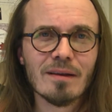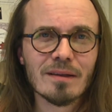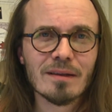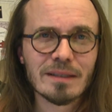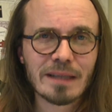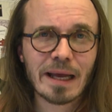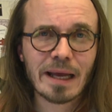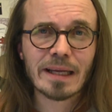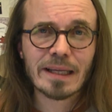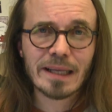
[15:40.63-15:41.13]

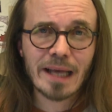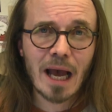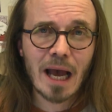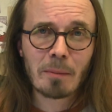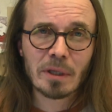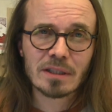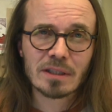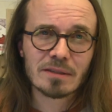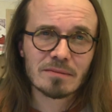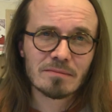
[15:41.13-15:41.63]
Daily
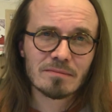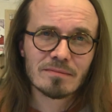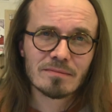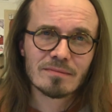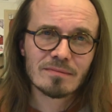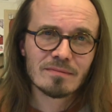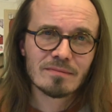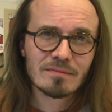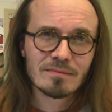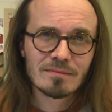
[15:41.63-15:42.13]
habits.
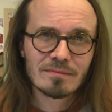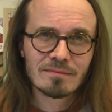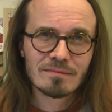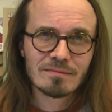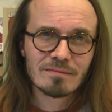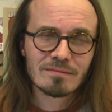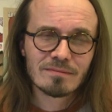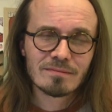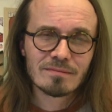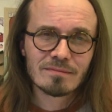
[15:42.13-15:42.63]

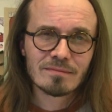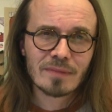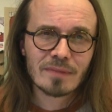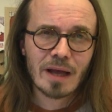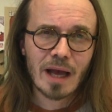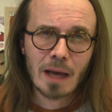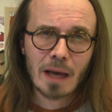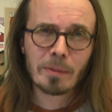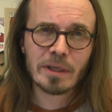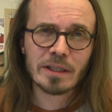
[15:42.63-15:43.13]

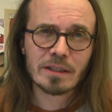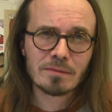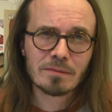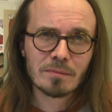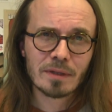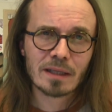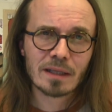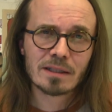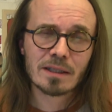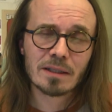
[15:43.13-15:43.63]
Habits,
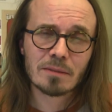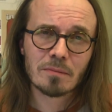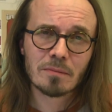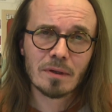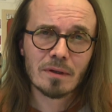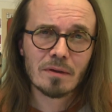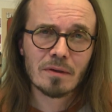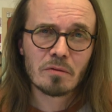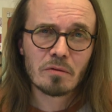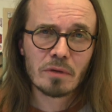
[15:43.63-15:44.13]
that's it.
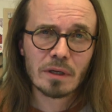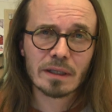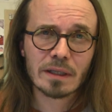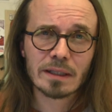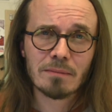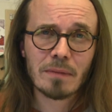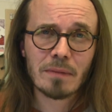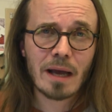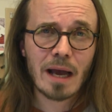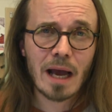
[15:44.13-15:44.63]

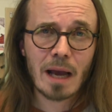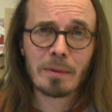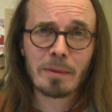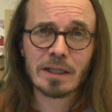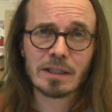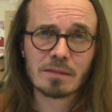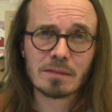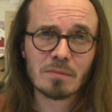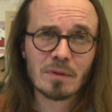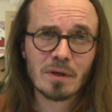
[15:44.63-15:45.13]
Really,
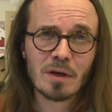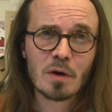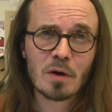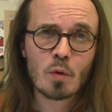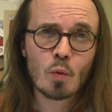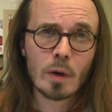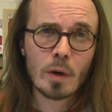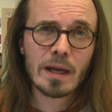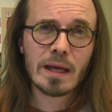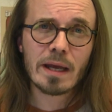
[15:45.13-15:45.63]
habits.
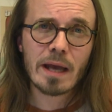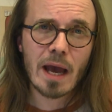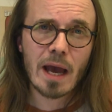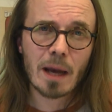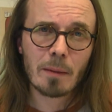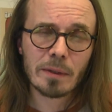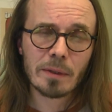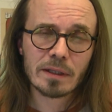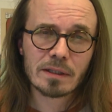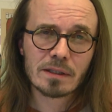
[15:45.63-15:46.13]
Winning
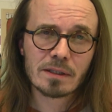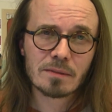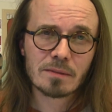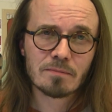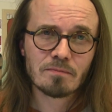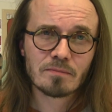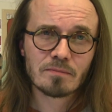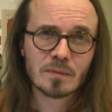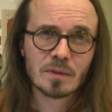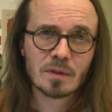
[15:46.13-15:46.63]
habits,
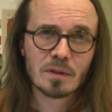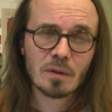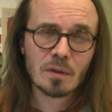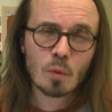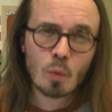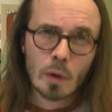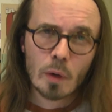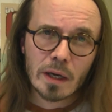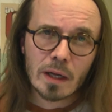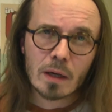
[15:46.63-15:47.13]

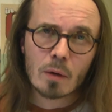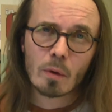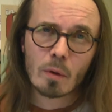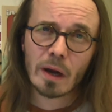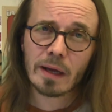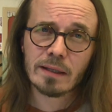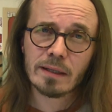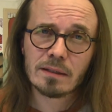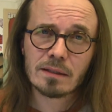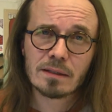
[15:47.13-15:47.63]
winning
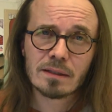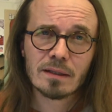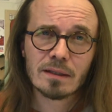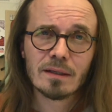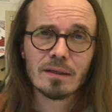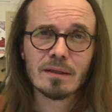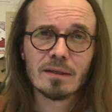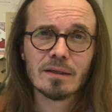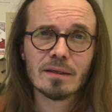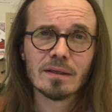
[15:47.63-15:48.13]
ways
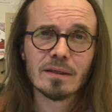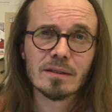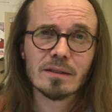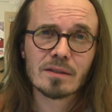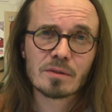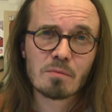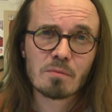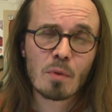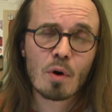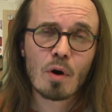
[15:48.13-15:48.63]
in
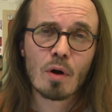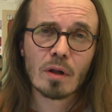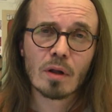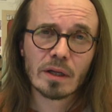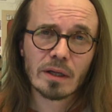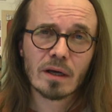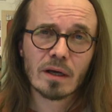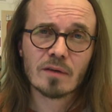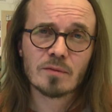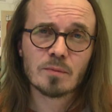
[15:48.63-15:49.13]
small
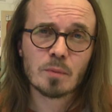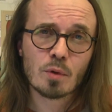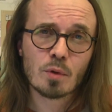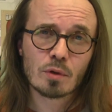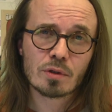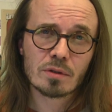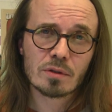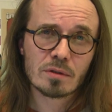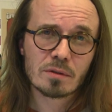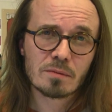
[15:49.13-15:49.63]
enough
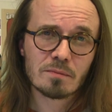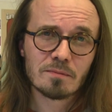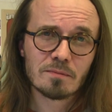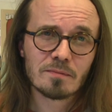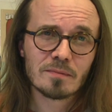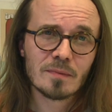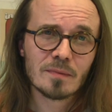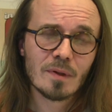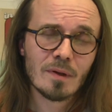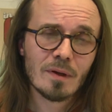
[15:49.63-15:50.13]
portions.
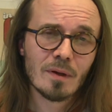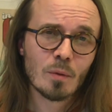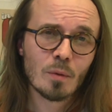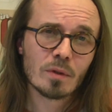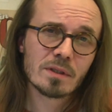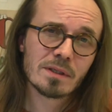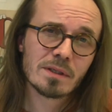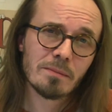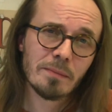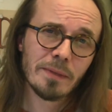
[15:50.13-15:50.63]
What
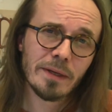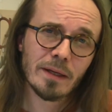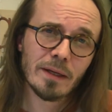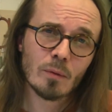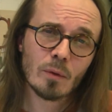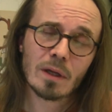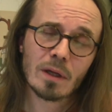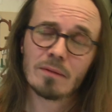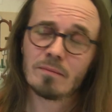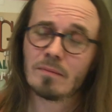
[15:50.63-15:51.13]
does it mean?
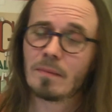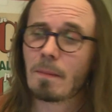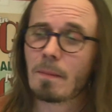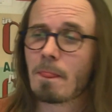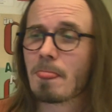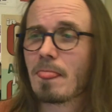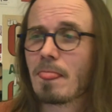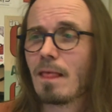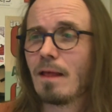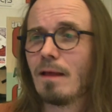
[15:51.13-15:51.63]
Well,
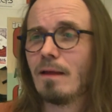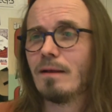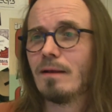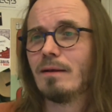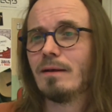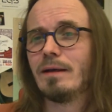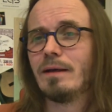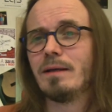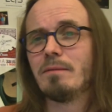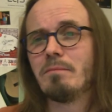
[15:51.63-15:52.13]

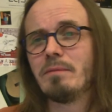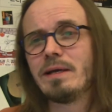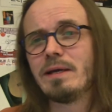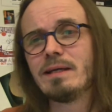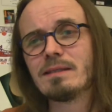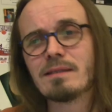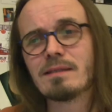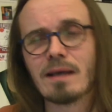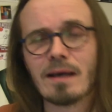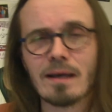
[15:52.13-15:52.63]
it
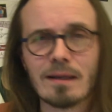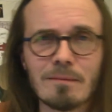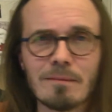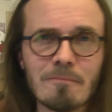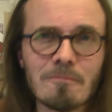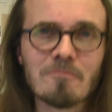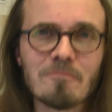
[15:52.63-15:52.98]
means that